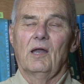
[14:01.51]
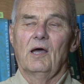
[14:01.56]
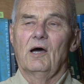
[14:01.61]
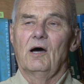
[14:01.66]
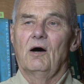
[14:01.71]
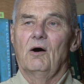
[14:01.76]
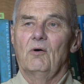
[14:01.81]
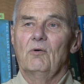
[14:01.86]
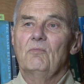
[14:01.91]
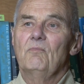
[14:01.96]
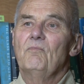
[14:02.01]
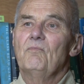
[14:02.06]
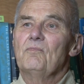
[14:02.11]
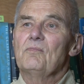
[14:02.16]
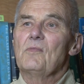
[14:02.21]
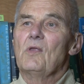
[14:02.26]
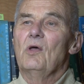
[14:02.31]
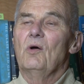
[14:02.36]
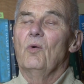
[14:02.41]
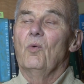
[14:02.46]
Now,
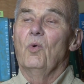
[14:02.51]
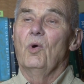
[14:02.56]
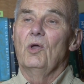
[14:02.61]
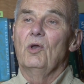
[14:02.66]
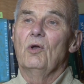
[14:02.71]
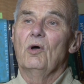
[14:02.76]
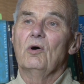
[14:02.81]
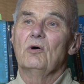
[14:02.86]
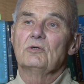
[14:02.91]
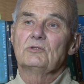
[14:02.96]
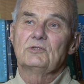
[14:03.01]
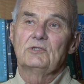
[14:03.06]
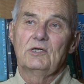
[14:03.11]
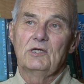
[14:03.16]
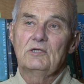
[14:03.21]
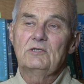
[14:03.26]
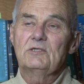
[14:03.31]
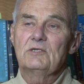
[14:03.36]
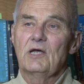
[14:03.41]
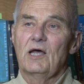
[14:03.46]
we know
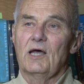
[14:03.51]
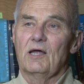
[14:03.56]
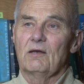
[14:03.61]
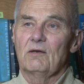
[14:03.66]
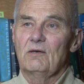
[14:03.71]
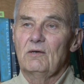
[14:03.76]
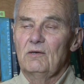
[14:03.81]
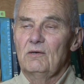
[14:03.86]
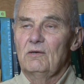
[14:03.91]
since that